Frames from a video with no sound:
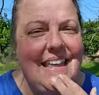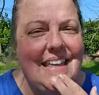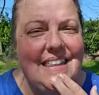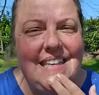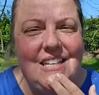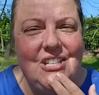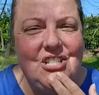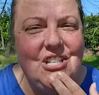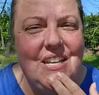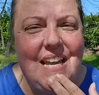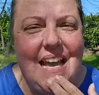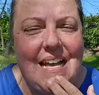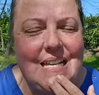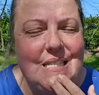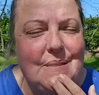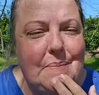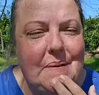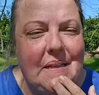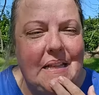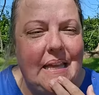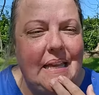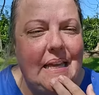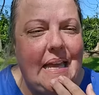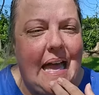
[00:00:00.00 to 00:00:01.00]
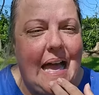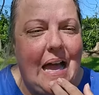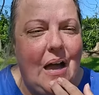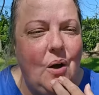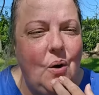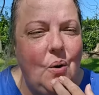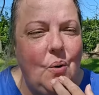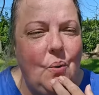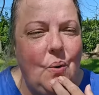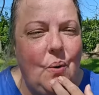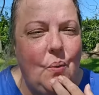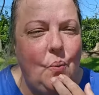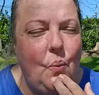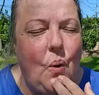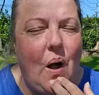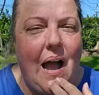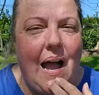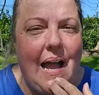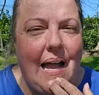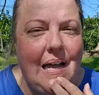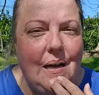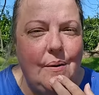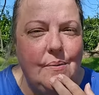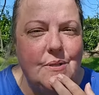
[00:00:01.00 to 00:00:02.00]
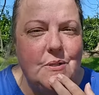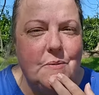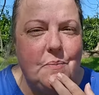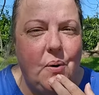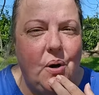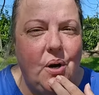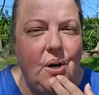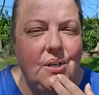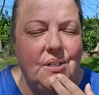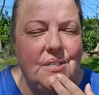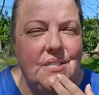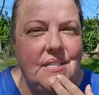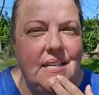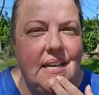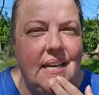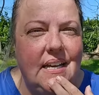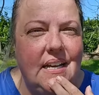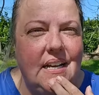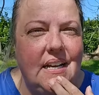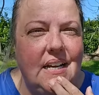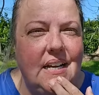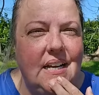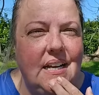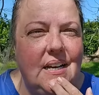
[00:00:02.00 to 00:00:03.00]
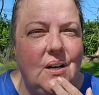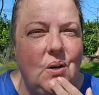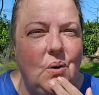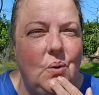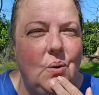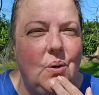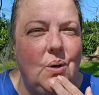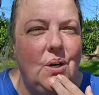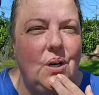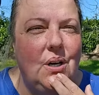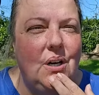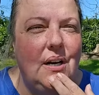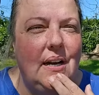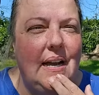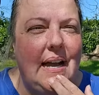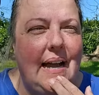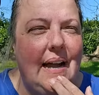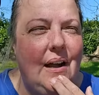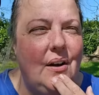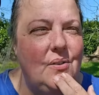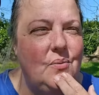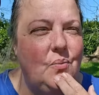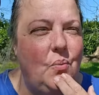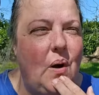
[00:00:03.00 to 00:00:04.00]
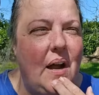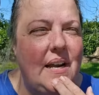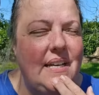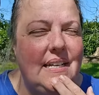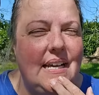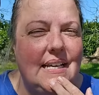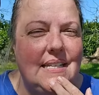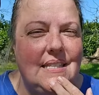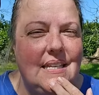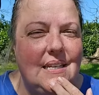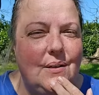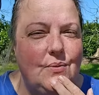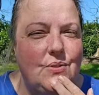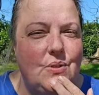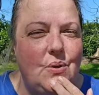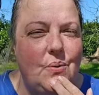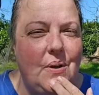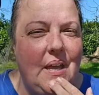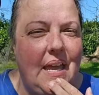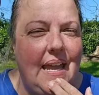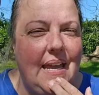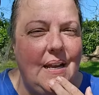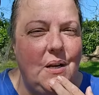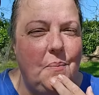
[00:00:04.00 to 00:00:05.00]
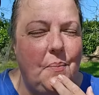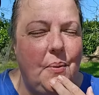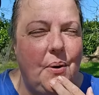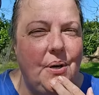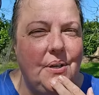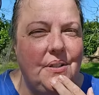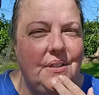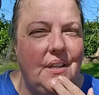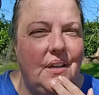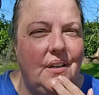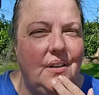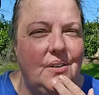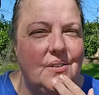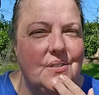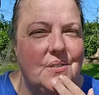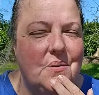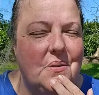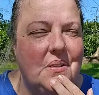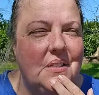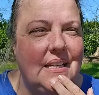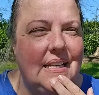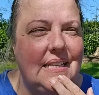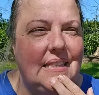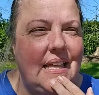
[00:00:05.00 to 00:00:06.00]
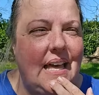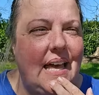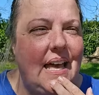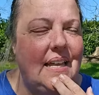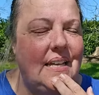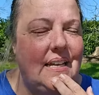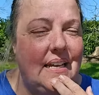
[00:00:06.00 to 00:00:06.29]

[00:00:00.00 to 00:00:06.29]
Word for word: I think she asked me like how, why I was parked there or how, why did I think it was okay to park there or something like that.